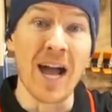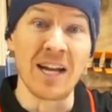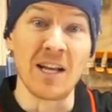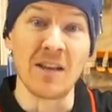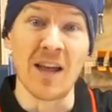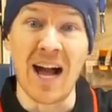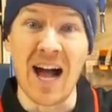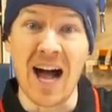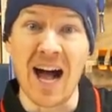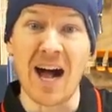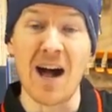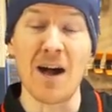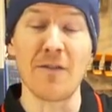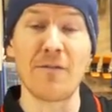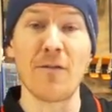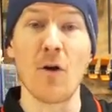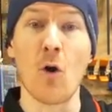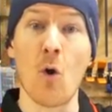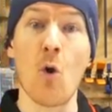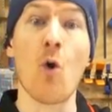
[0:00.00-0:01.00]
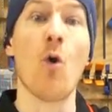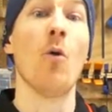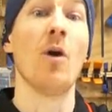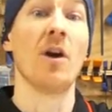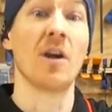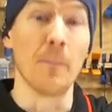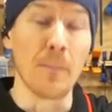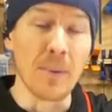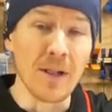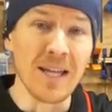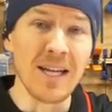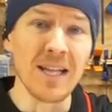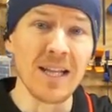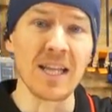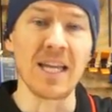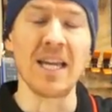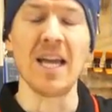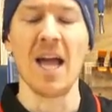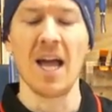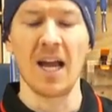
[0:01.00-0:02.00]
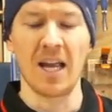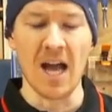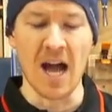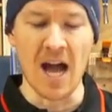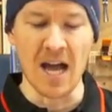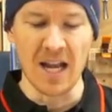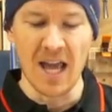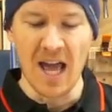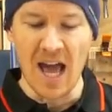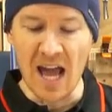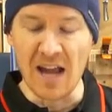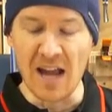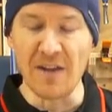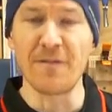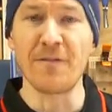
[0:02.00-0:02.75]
and either half or completely cut a